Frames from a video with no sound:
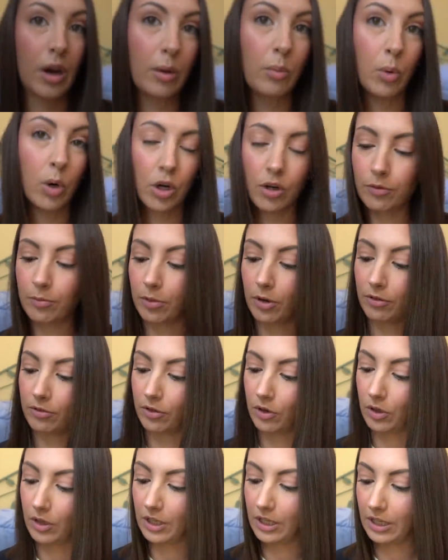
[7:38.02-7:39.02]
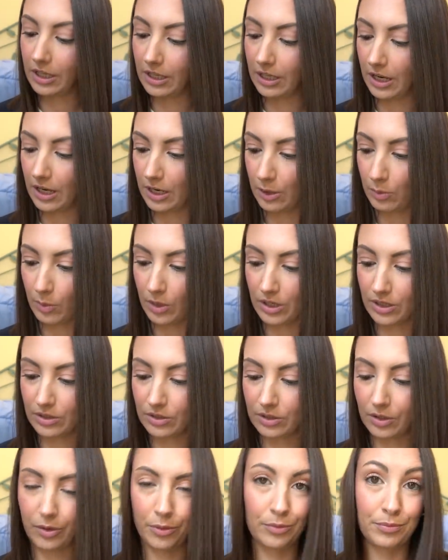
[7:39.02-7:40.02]
would have preferred it in anyway,
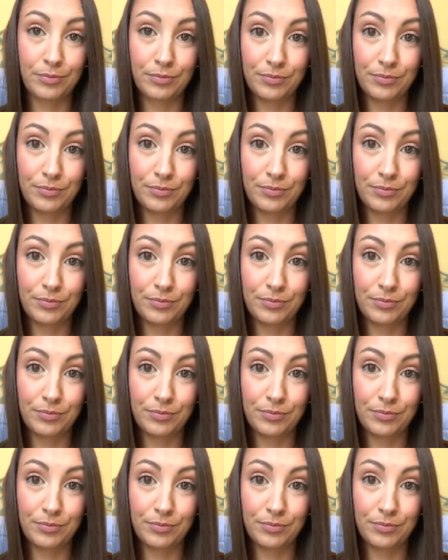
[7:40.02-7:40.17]
so